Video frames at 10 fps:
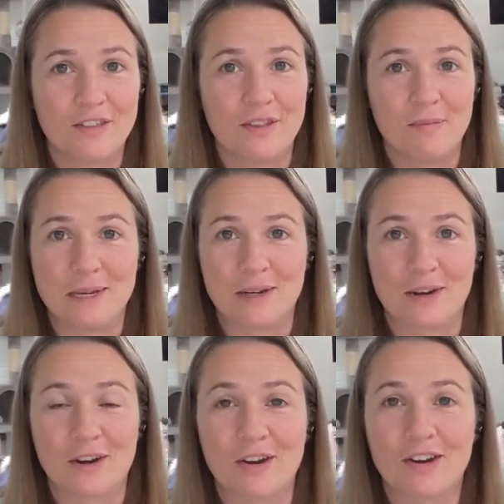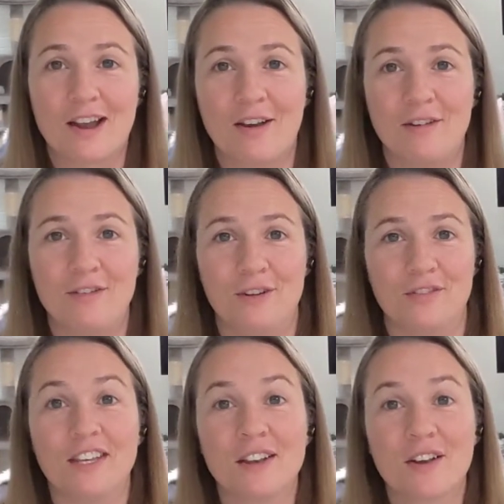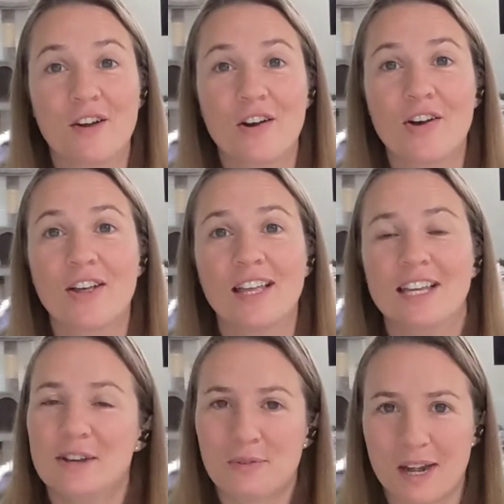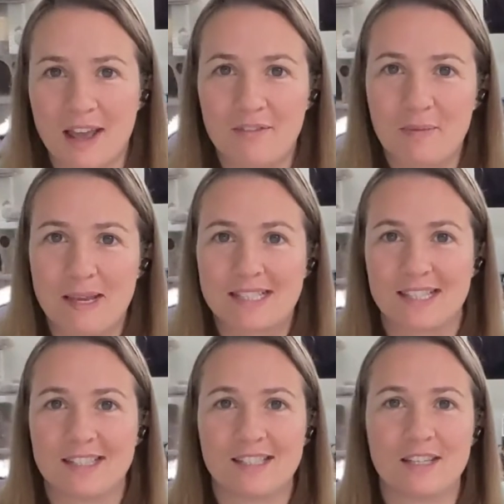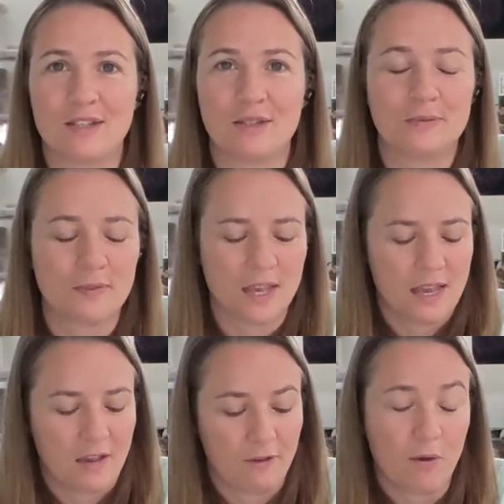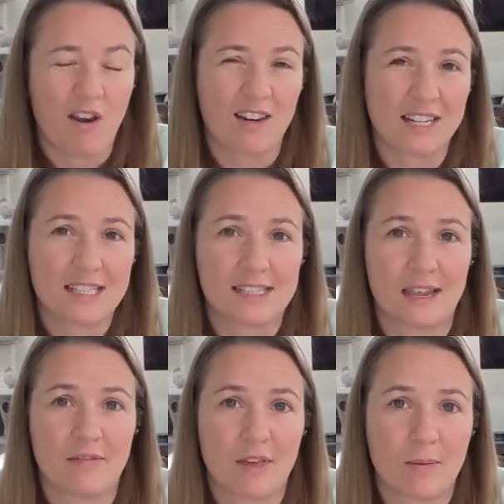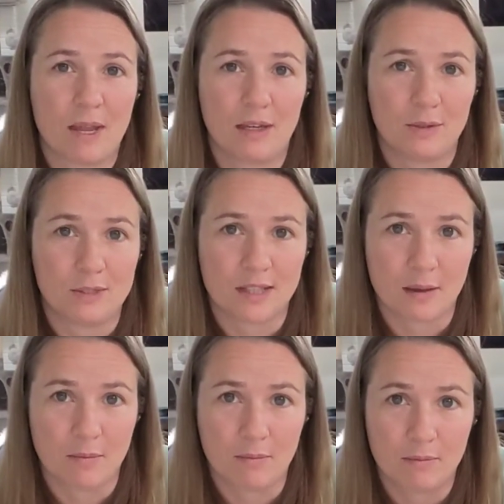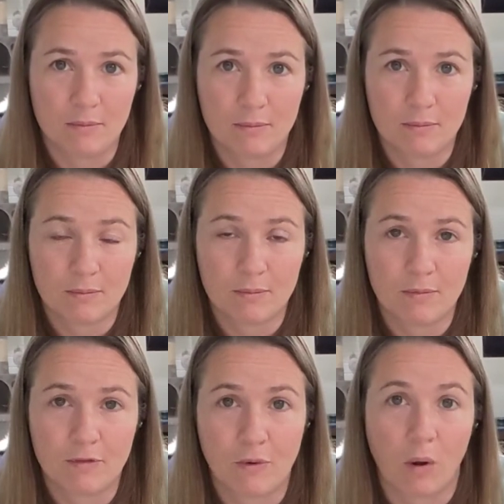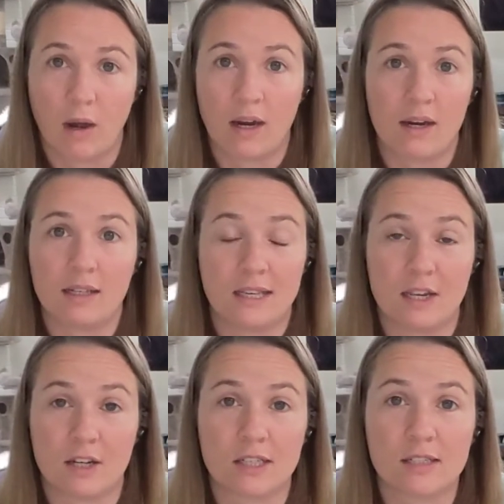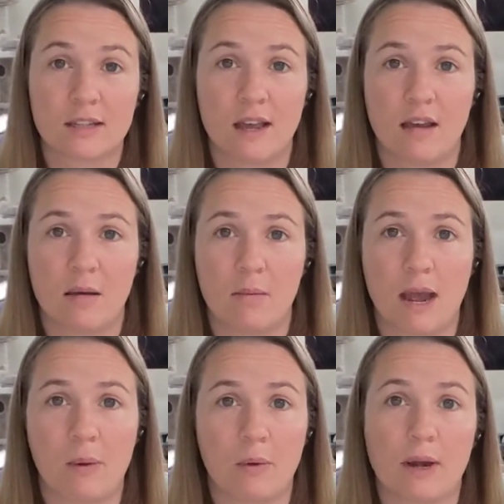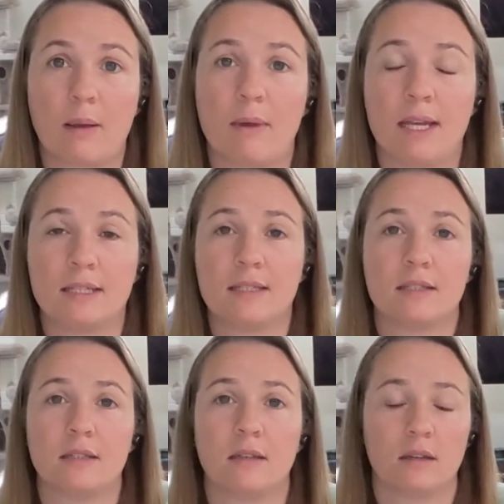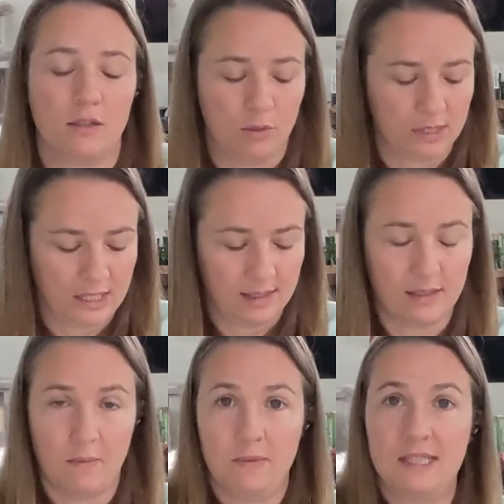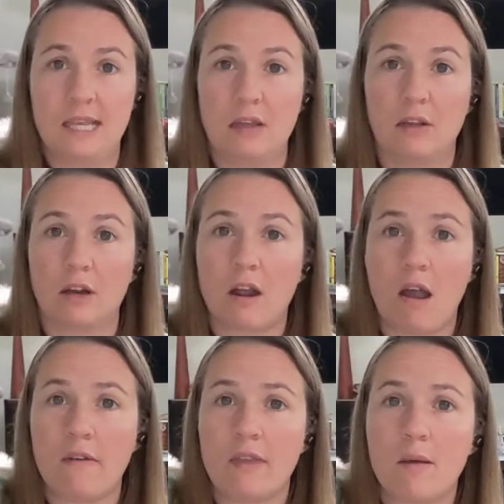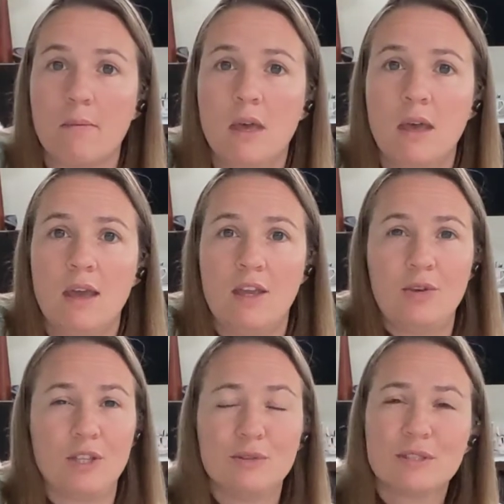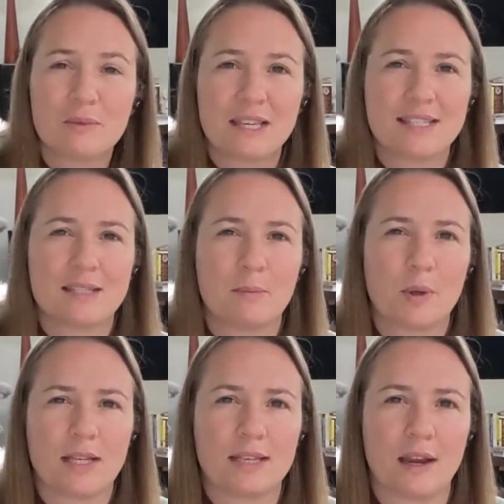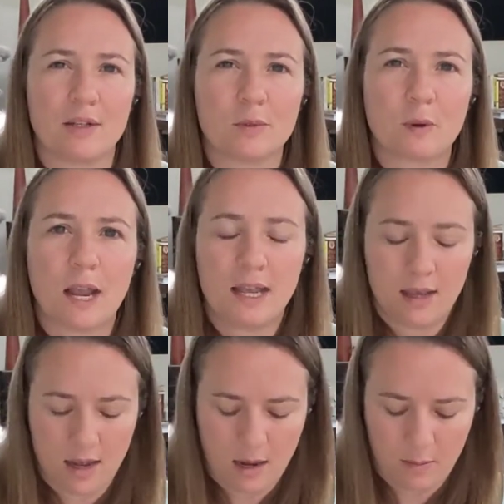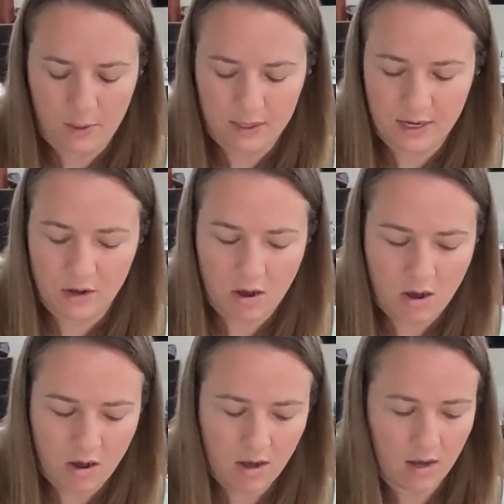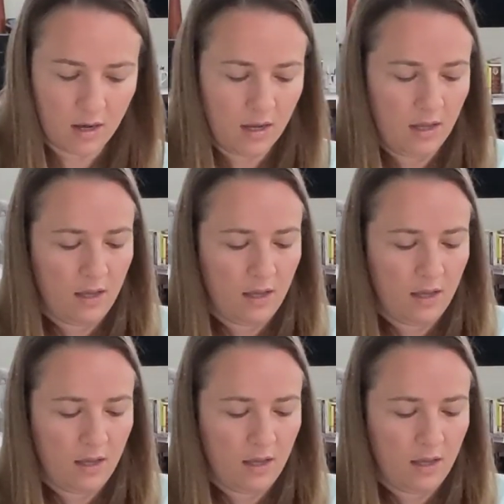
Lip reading: the mirror of your vehicle, whatever makes sense to you. If you are going to save them and use them for years, I would recommend using some sealer on them. You can use something as simple as hairspray, but there are